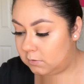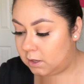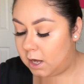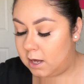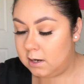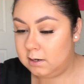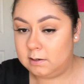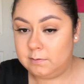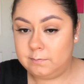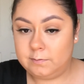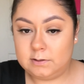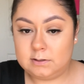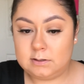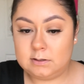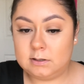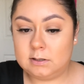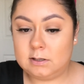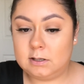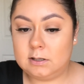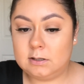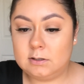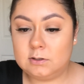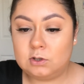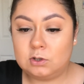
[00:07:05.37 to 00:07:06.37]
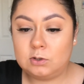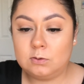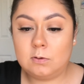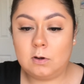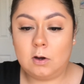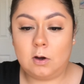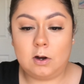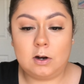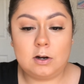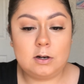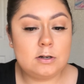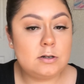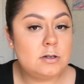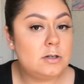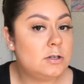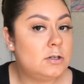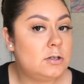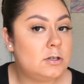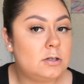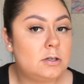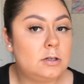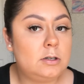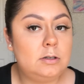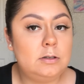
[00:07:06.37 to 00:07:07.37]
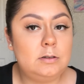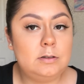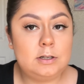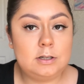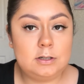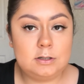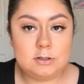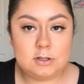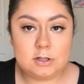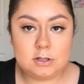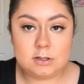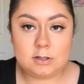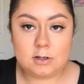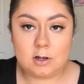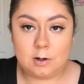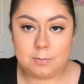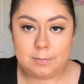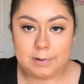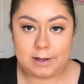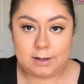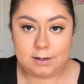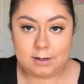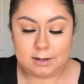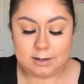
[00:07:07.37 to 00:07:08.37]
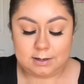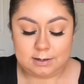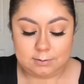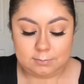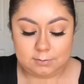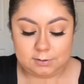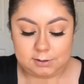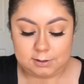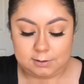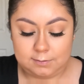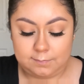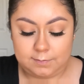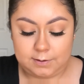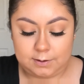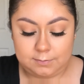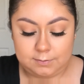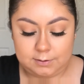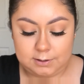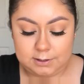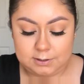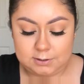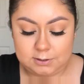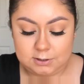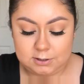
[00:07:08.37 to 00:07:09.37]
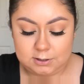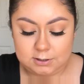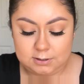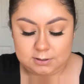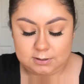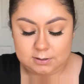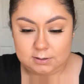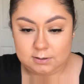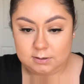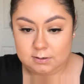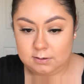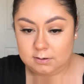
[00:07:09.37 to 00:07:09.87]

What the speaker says: And if it's looking too harsh, you can just go back in with your foundation.